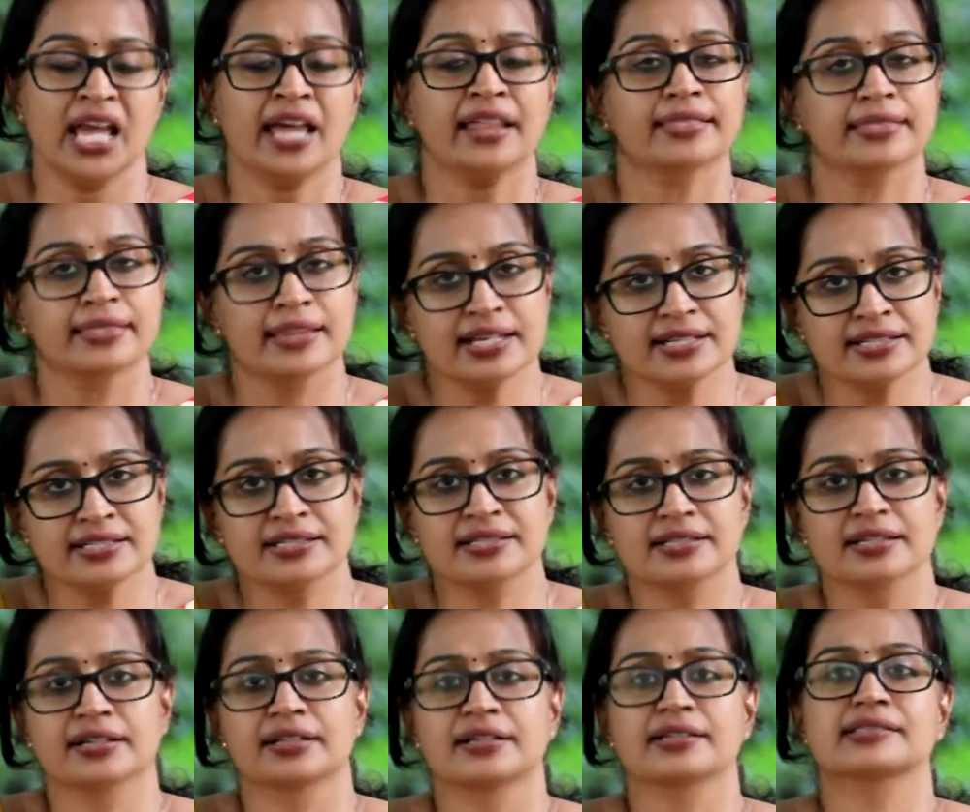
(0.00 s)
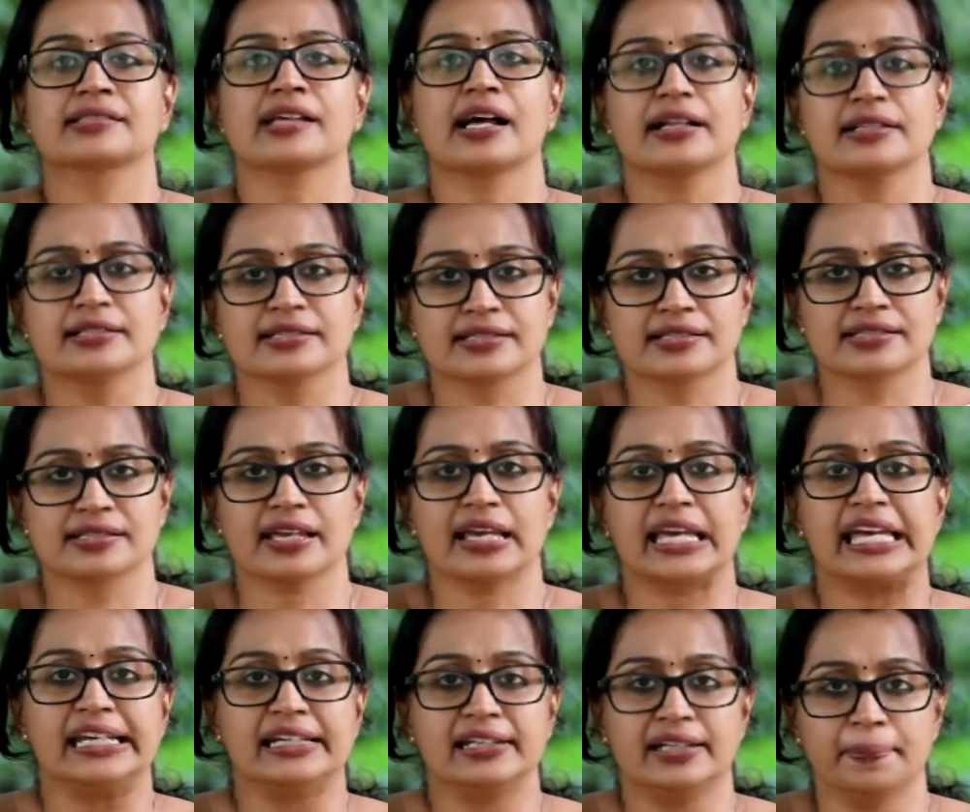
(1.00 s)
This results
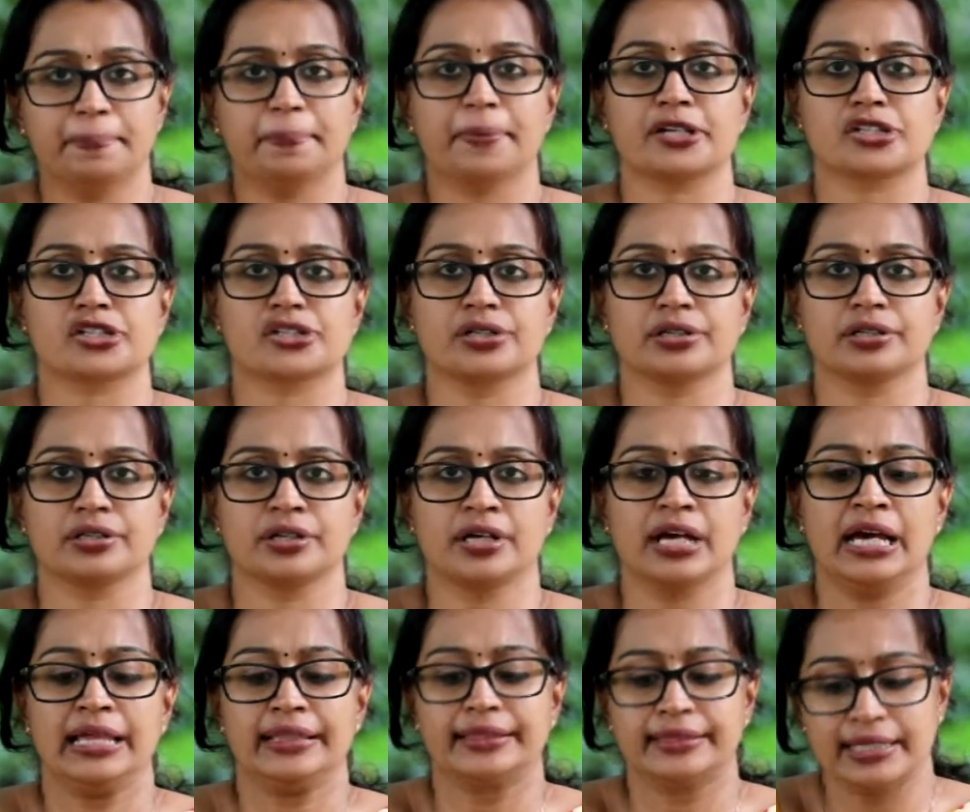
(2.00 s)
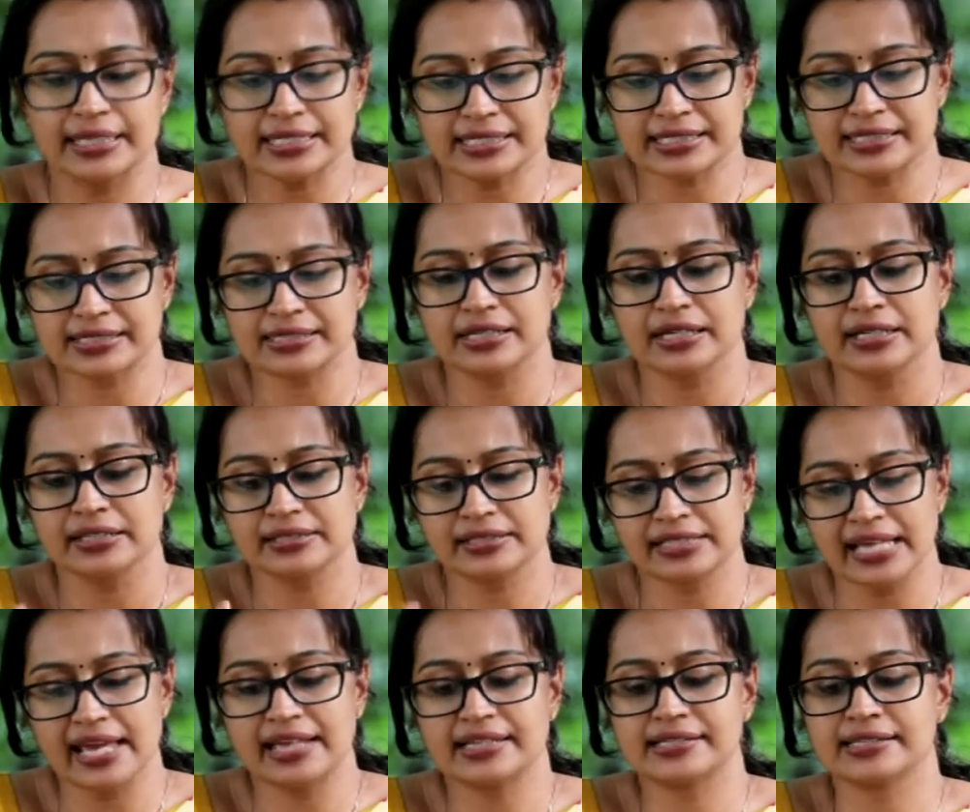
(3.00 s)
in depression. This
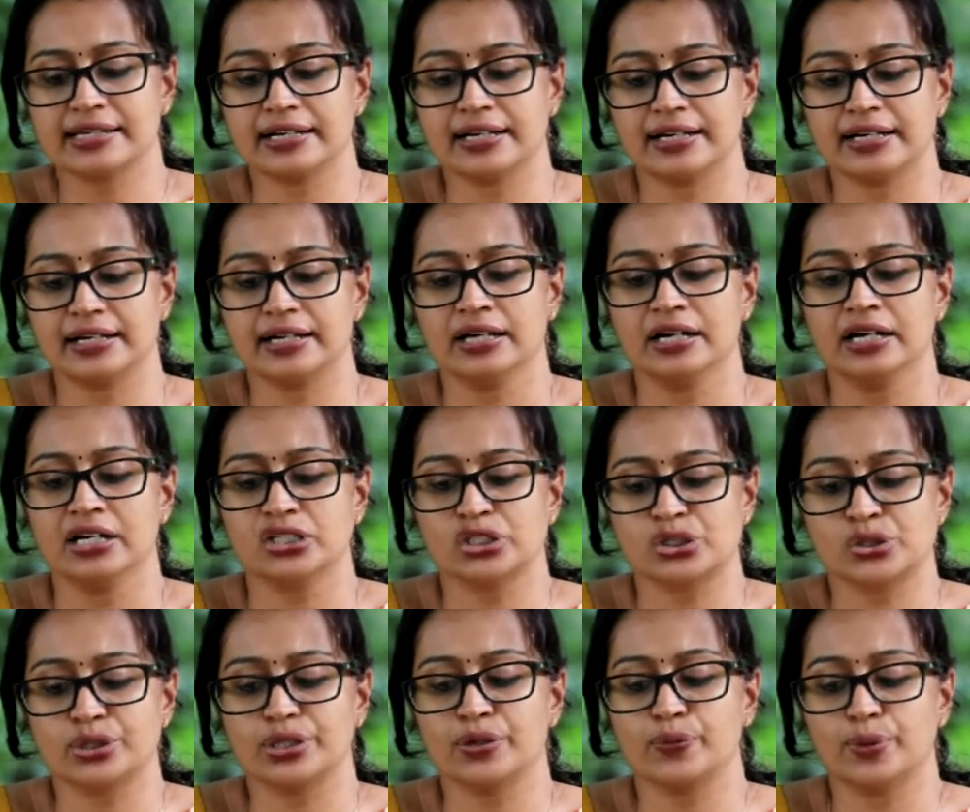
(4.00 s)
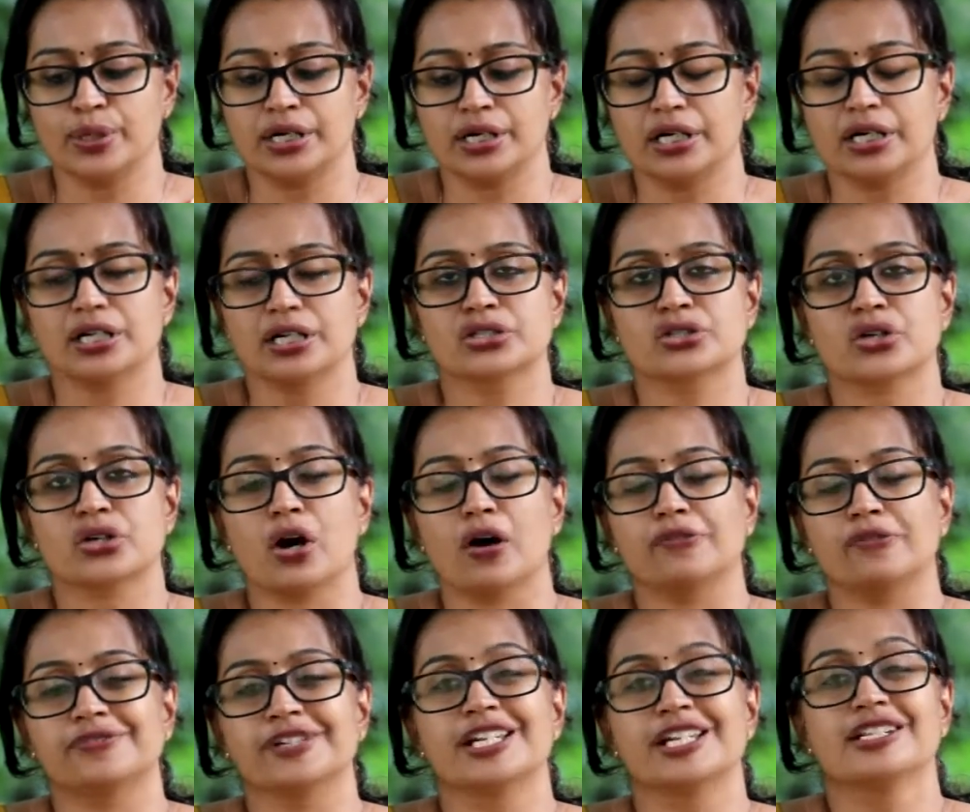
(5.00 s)
takes her to the verge
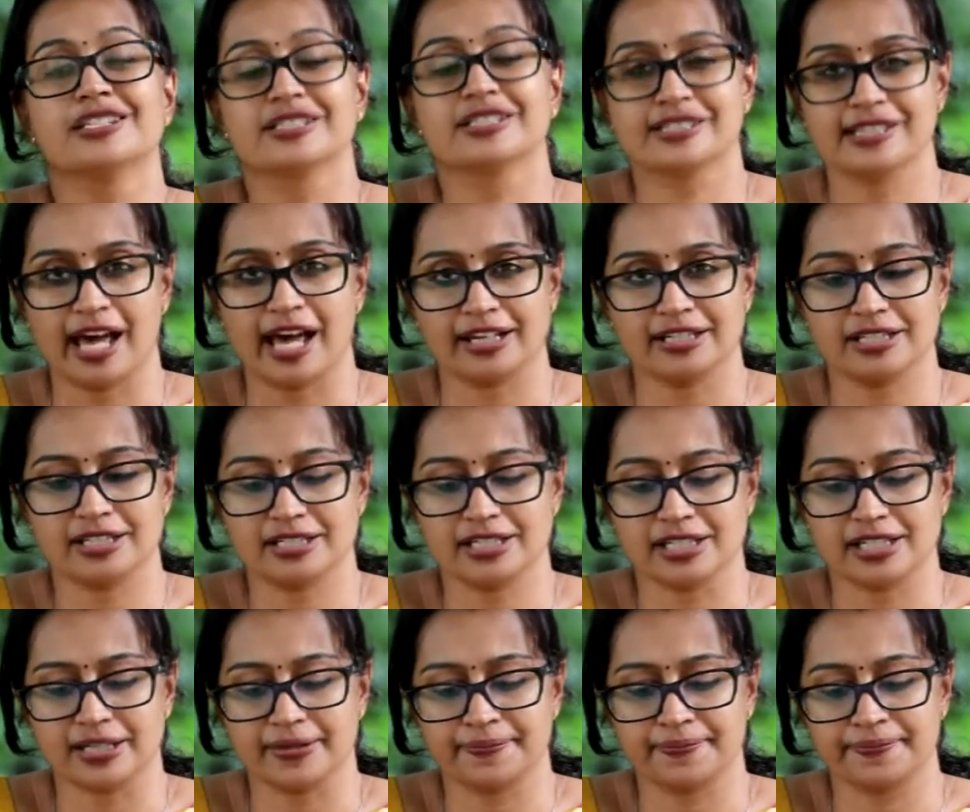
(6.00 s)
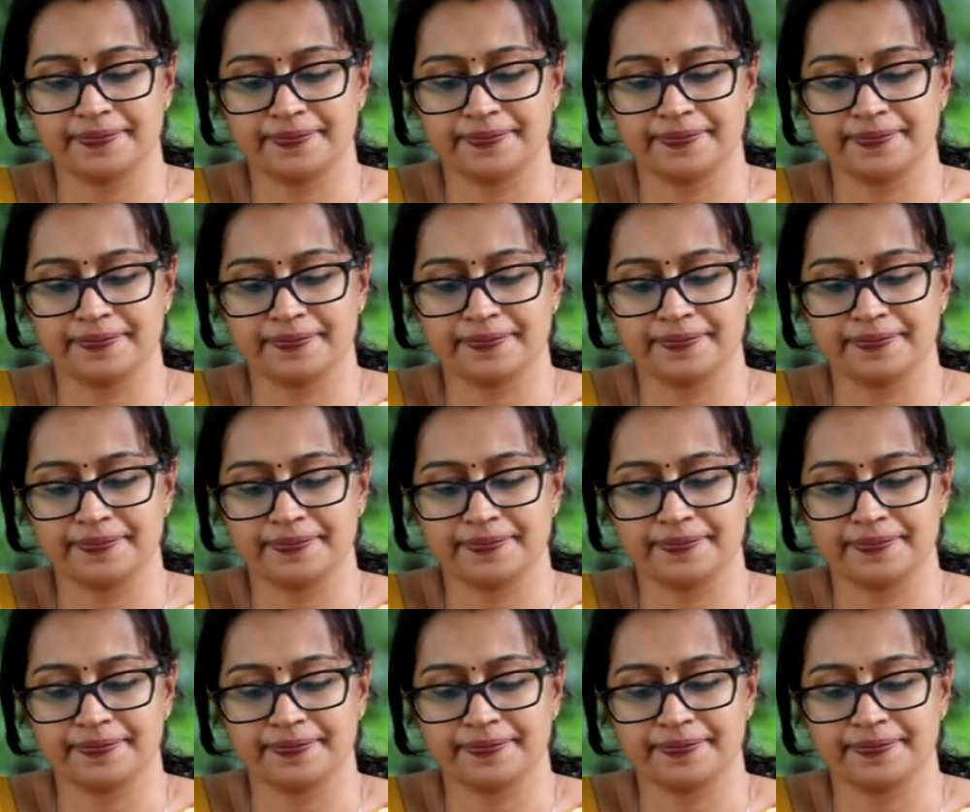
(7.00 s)
of insanity.